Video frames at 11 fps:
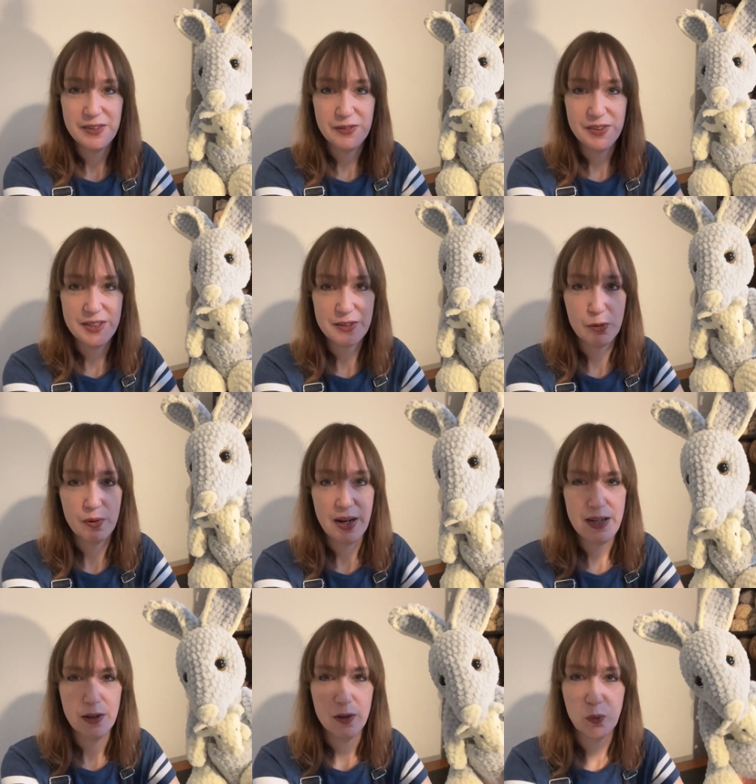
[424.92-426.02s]
of this grey
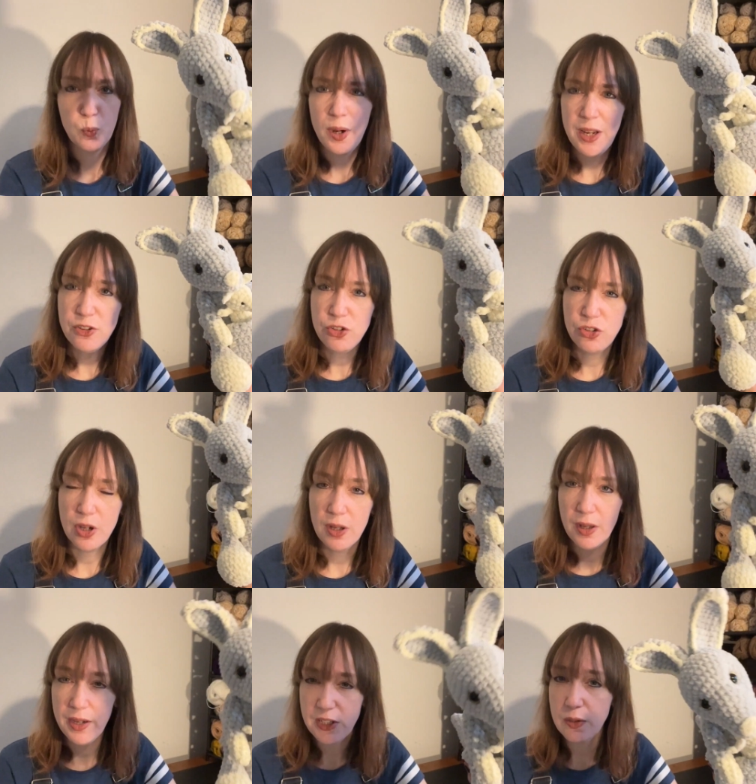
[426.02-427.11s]
yarn, which
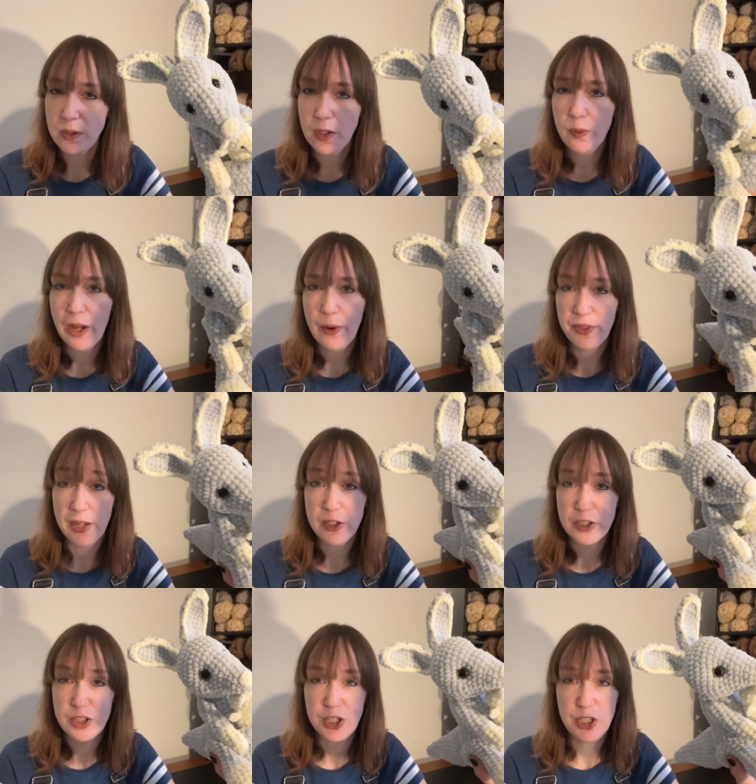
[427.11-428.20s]
I don't know how that
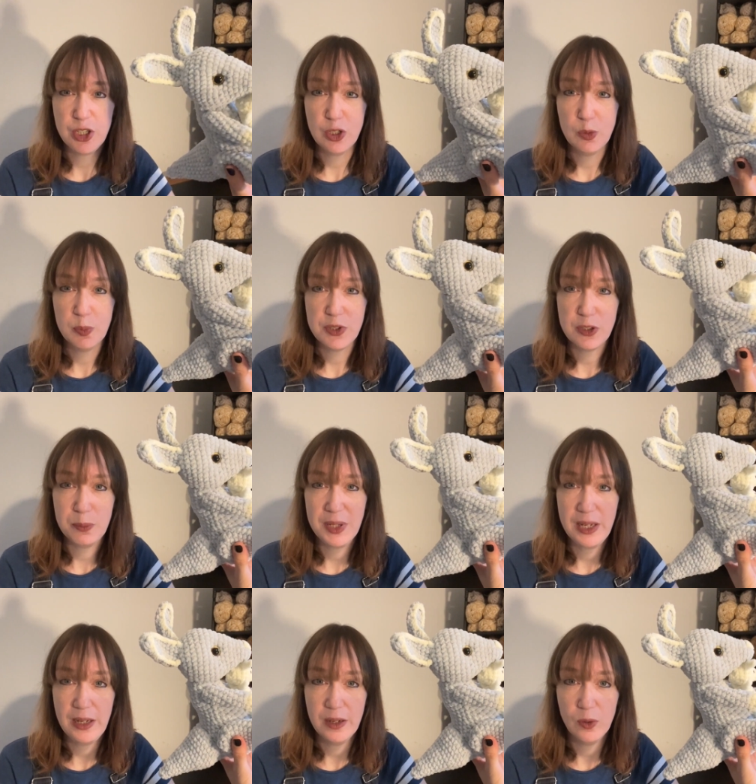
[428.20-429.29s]
looks to you, but to
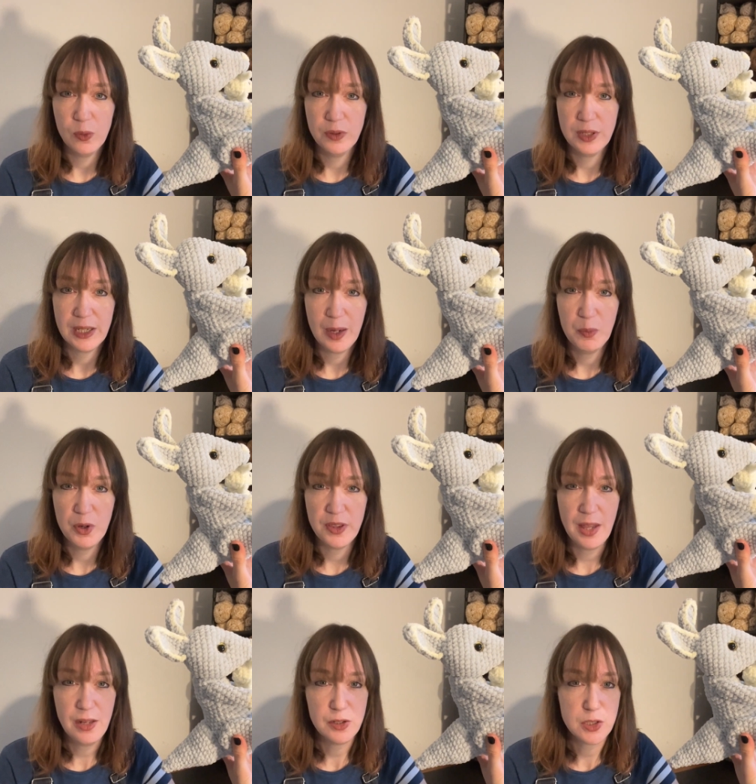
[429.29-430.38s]
me on the camera
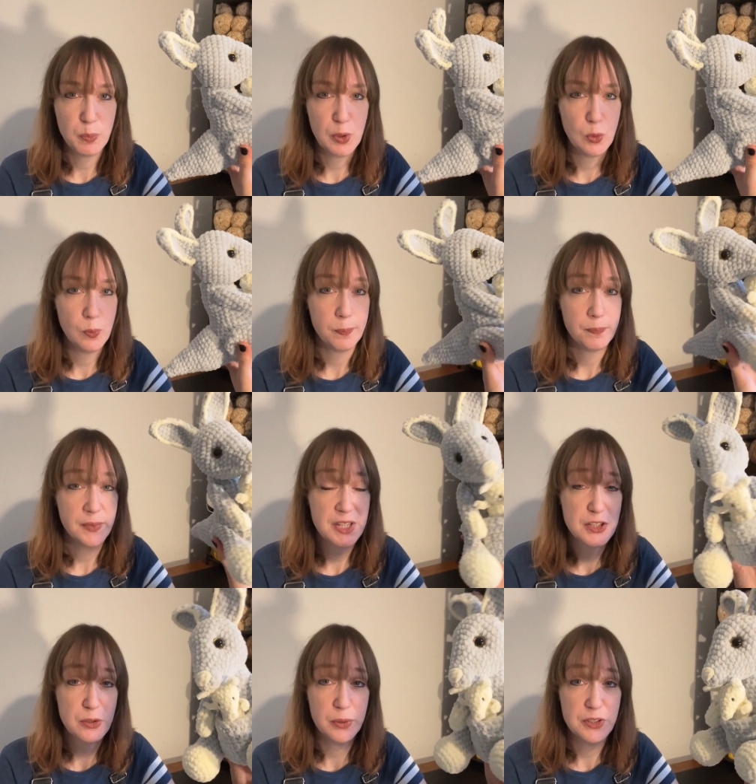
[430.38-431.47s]
that looks blue.
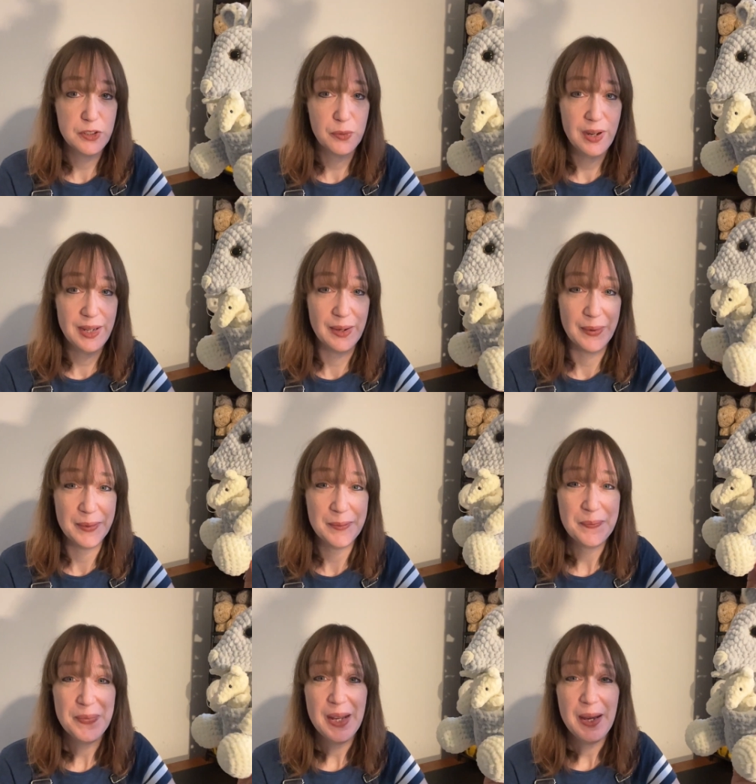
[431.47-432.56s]
It's not, it's a grey yarn,
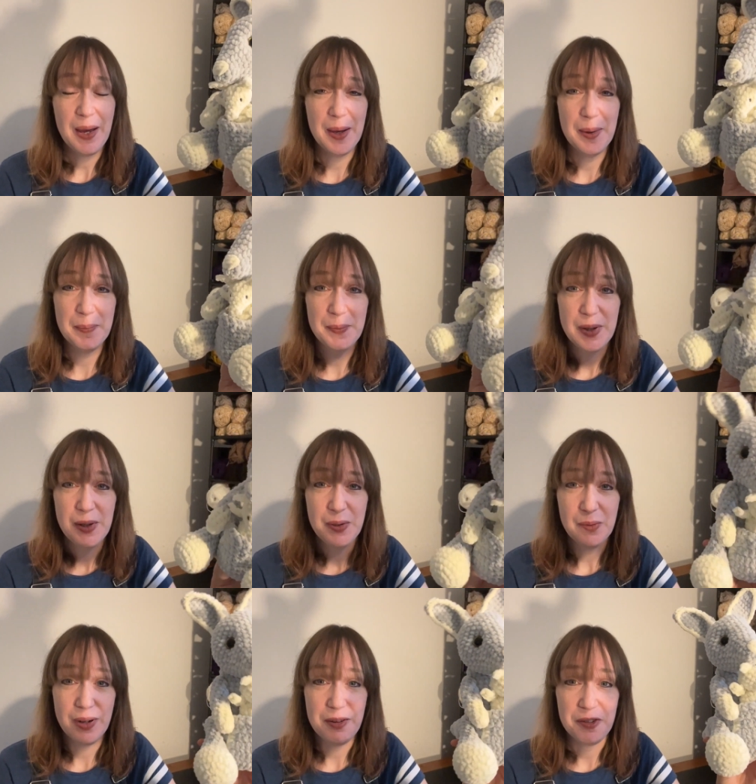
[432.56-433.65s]

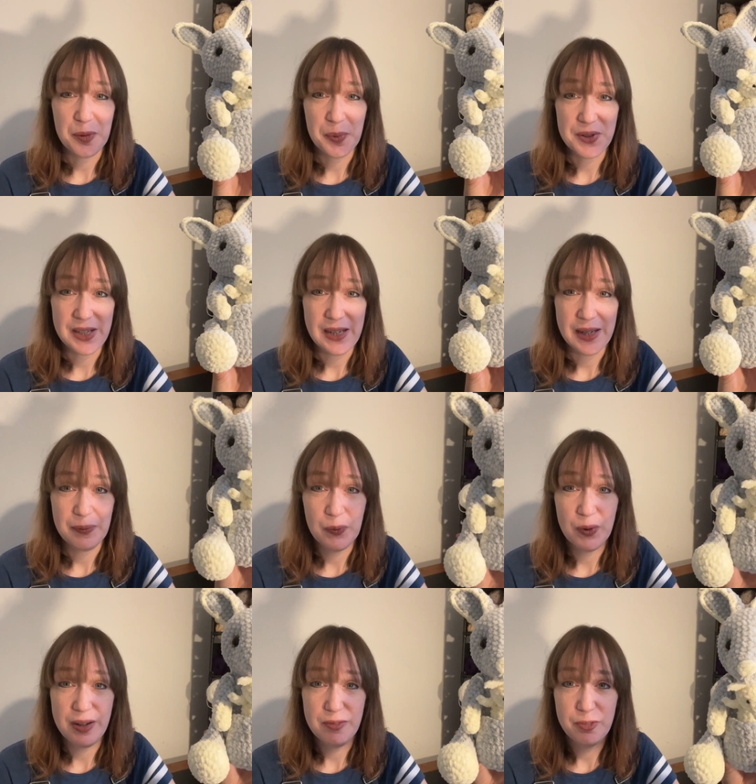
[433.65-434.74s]
grey for the body and
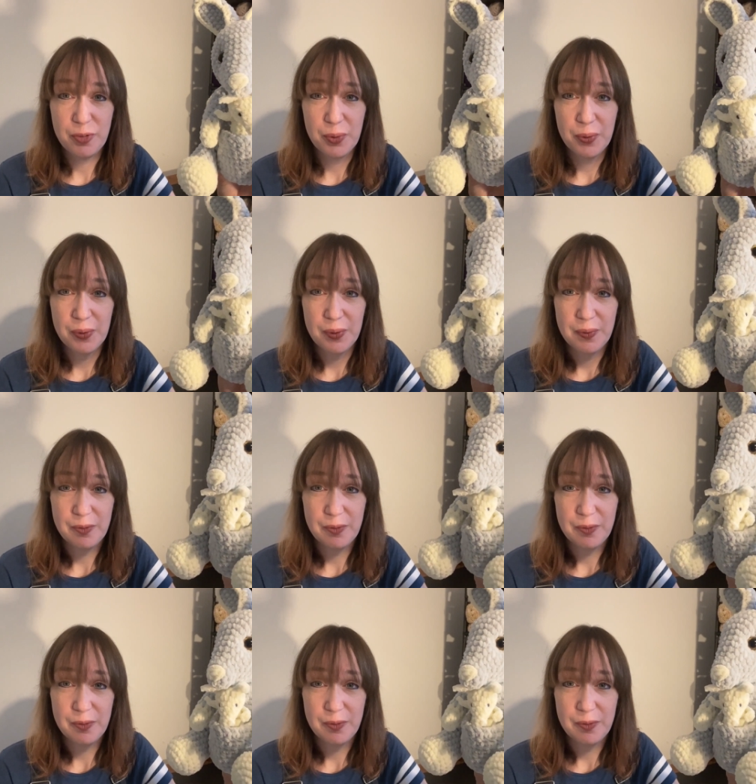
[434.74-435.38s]
white for